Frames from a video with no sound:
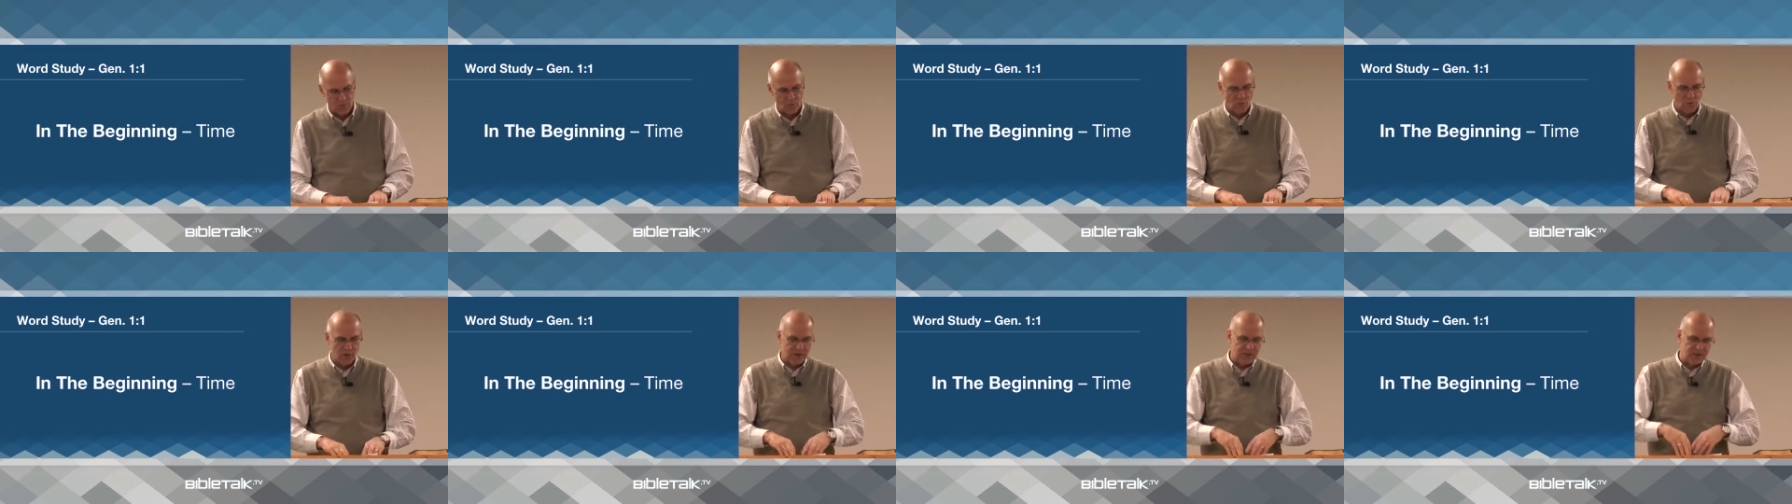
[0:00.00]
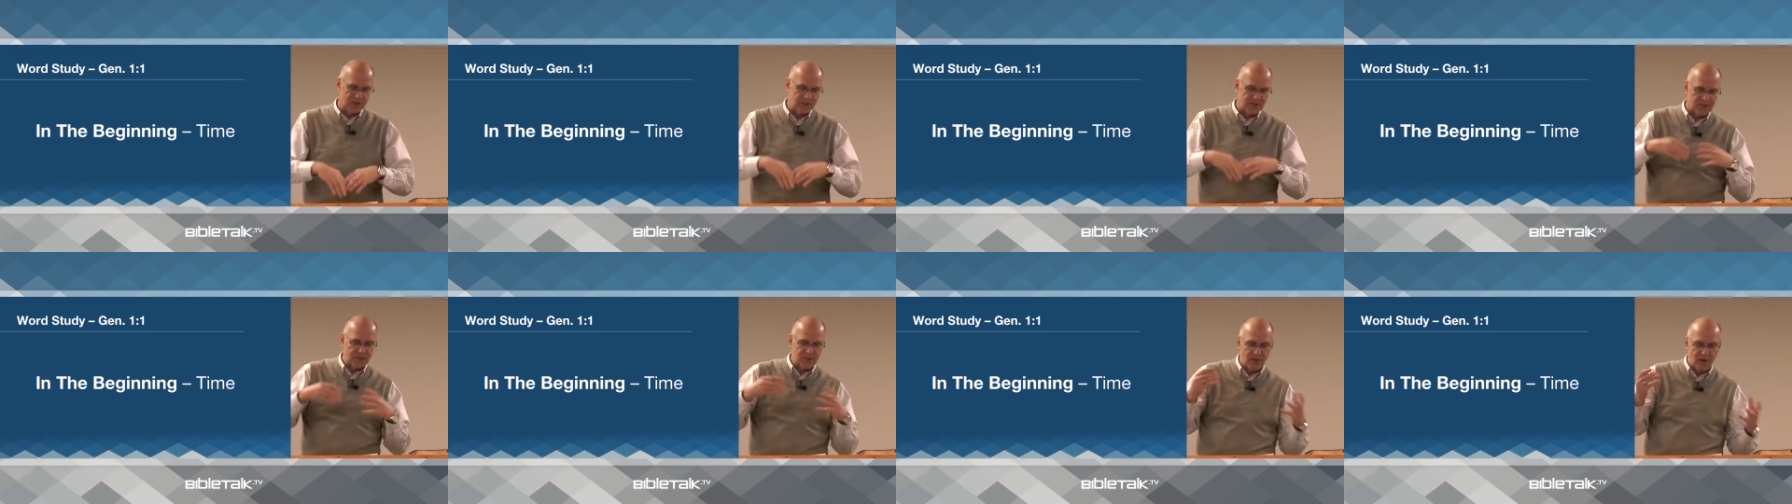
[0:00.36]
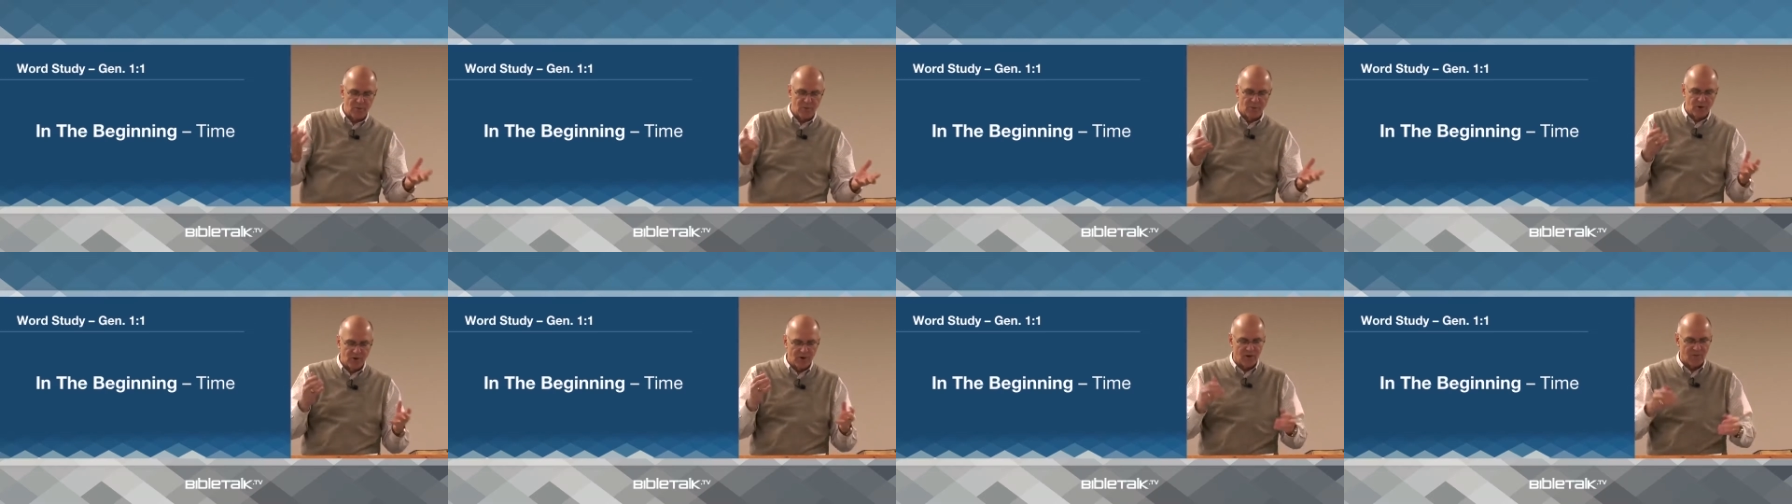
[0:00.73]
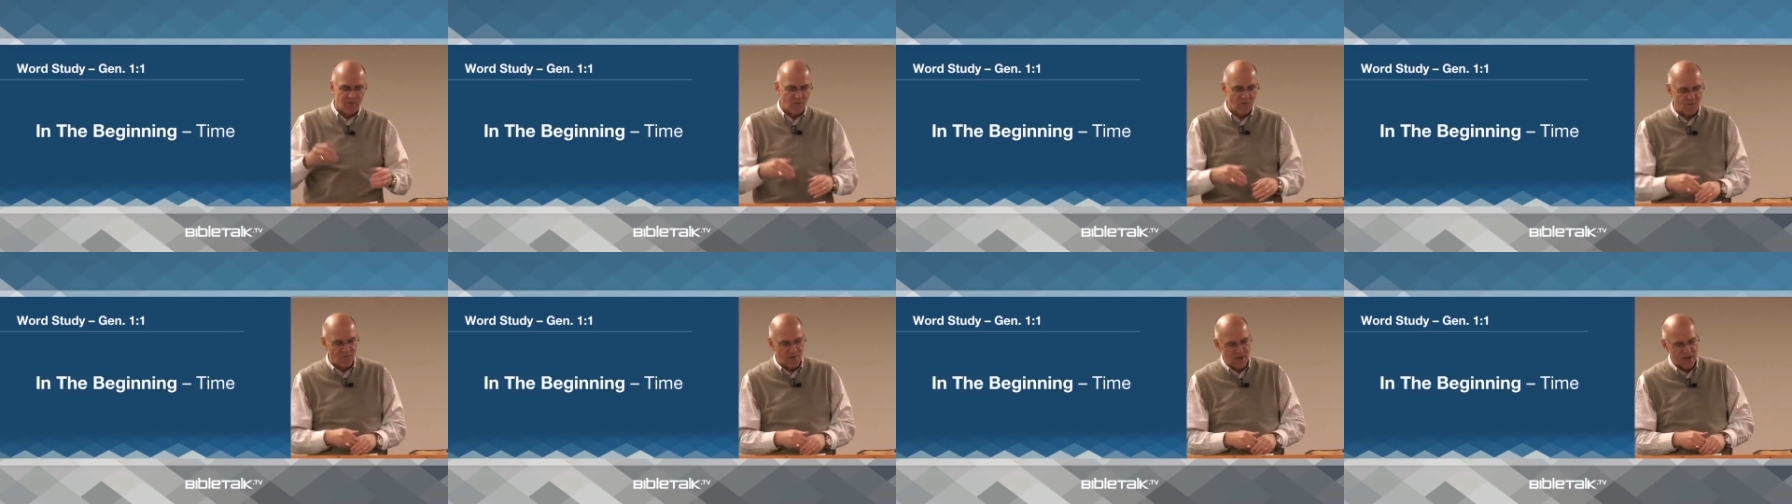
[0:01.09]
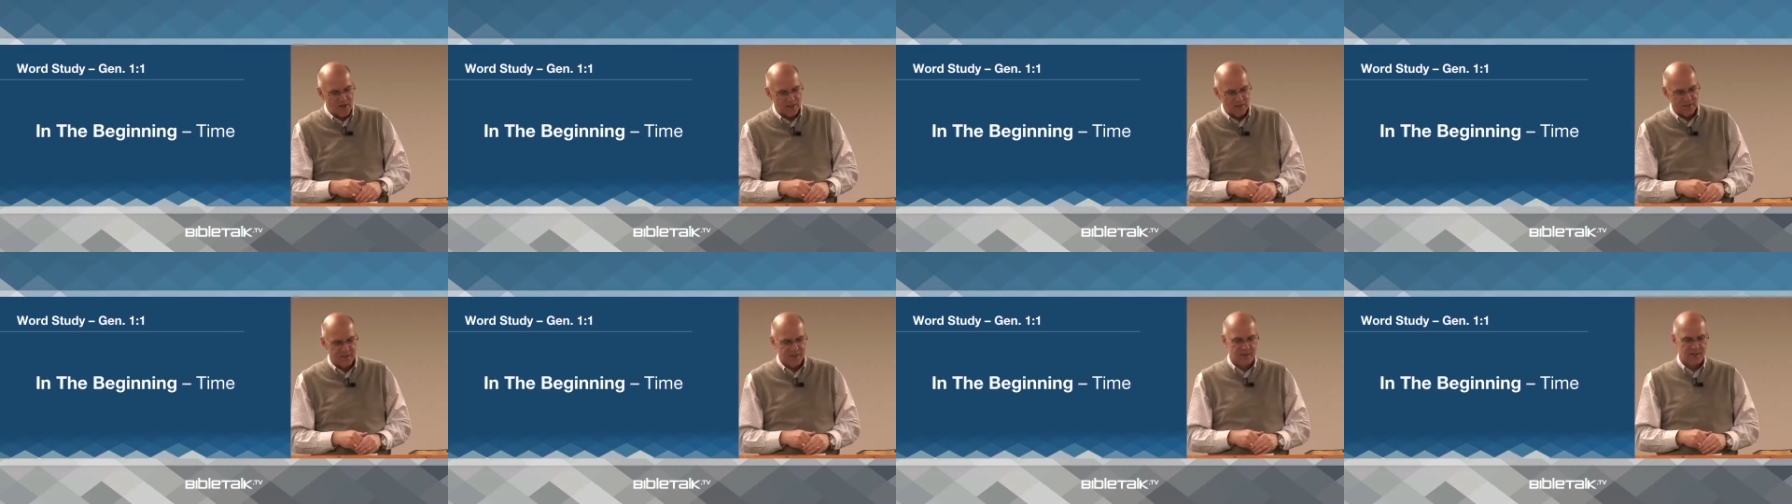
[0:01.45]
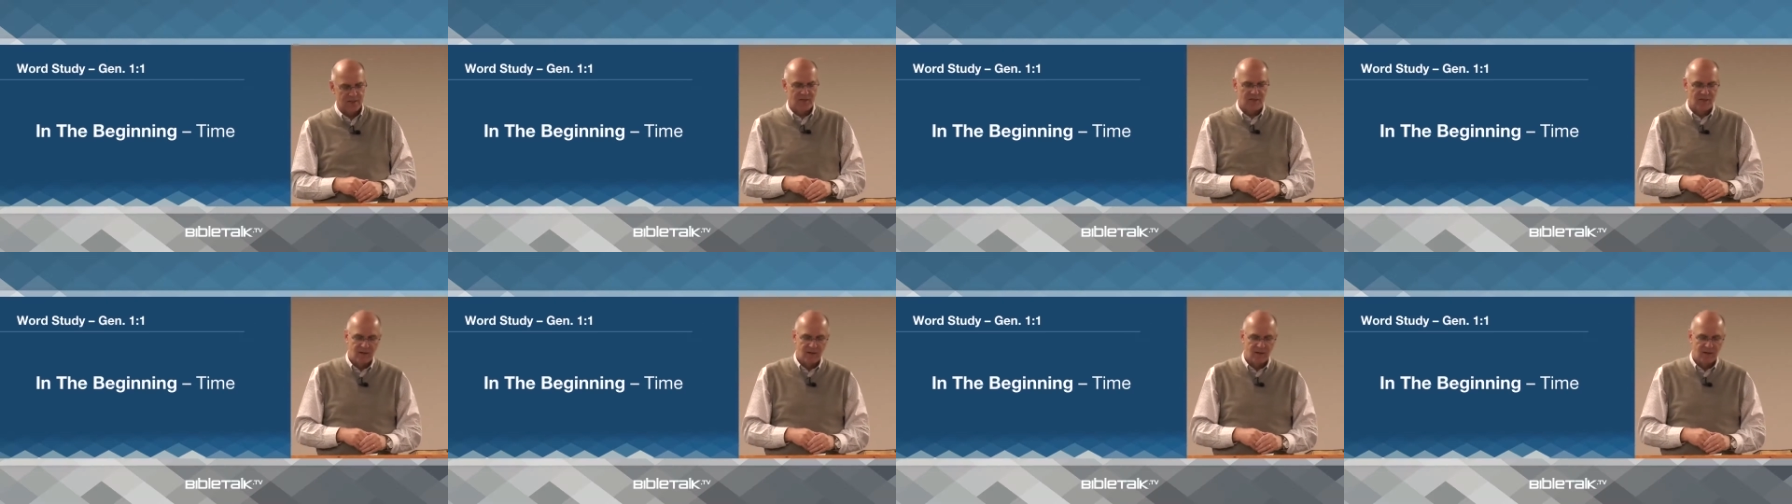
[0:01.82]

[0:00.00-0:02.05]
or it's a summary of events